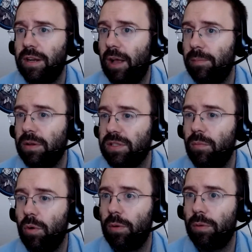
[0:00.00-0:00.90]
could help you some
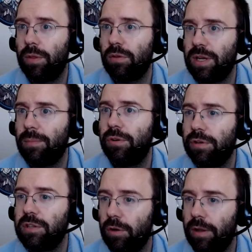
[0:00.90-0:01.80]
more with what those
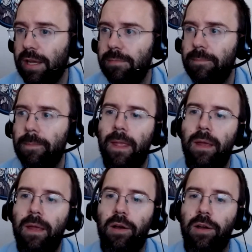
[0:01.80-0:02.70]
opportunities look like.
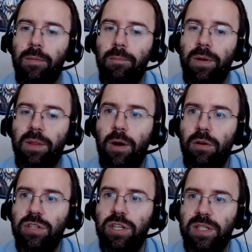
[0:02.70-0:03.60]
But the
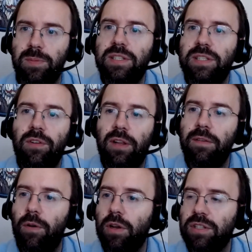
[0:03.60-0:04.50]
partnership is
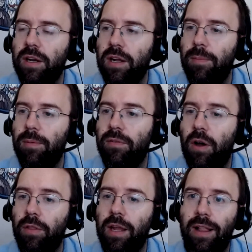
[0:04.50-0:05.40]
specifically focused on a couple of
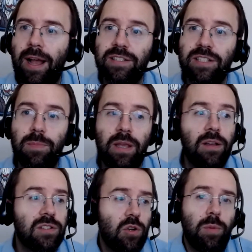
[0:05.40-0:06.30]
online classes,
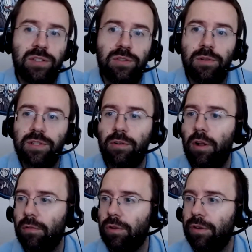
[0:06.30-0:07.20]
because Kolbe students are
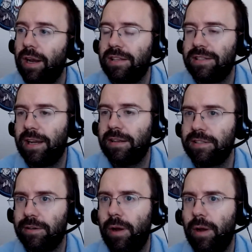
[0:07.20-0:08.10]
all over the United
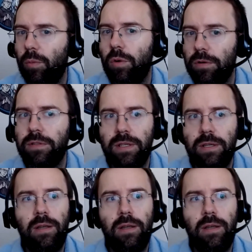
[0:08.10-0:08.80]
States and around the world.